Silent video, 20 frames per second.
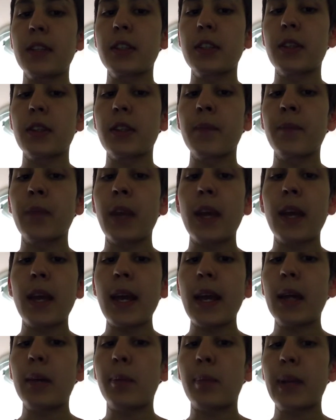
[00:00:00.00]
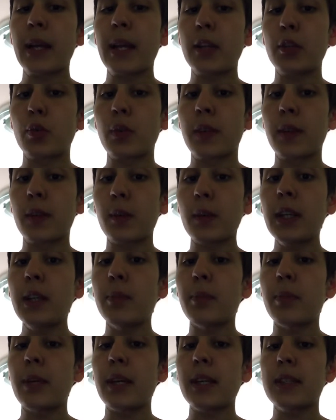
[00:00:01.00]
and plants with green peas that
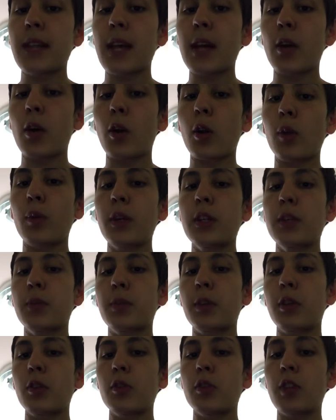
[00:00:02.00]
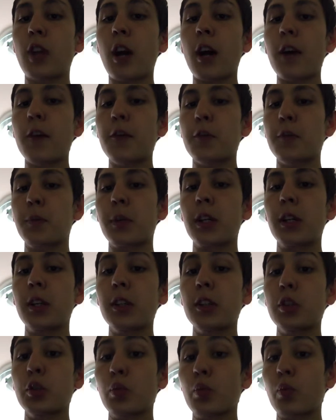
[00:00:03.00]
always produced offspring
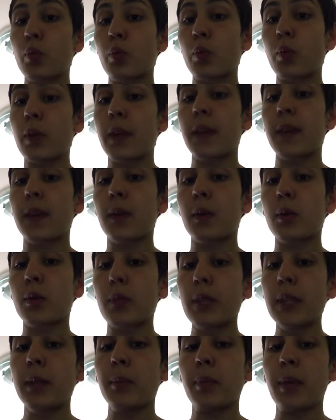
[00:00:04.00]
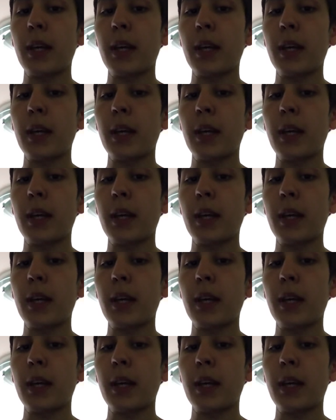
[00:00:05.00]
with green peas.